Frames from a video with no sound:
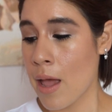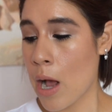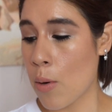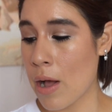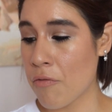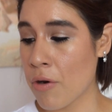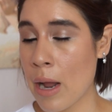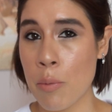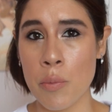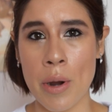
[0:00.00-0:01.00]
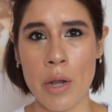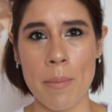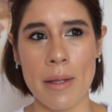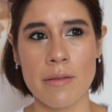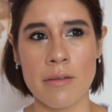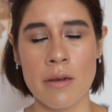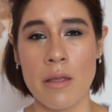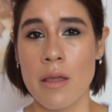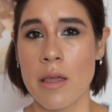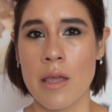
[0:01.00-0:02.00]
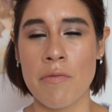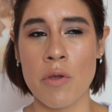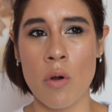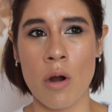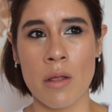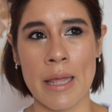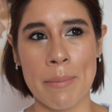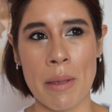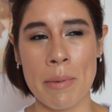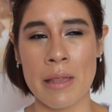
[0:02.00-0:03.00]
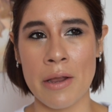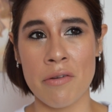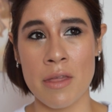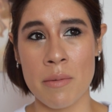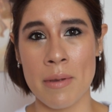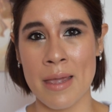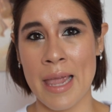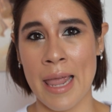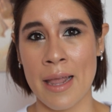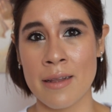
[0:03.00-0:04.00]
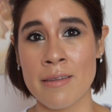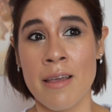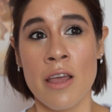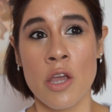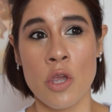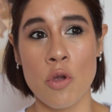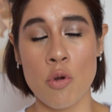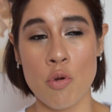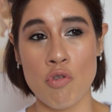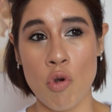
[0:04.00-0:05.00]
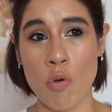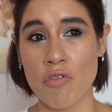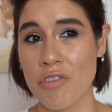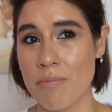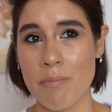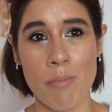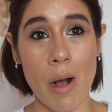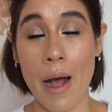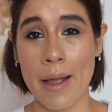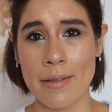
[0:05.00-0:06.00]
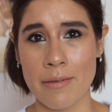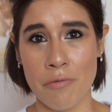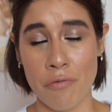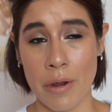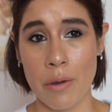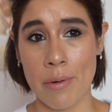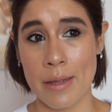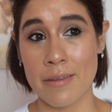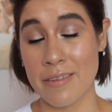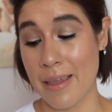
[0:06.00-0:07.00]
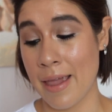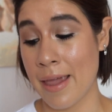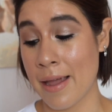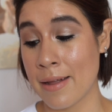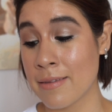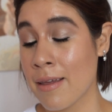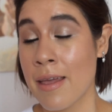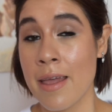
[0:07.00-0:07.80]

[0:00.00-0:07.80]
However, I would recommend it if you are like maybe lighter than me and you don't mind fragrance, and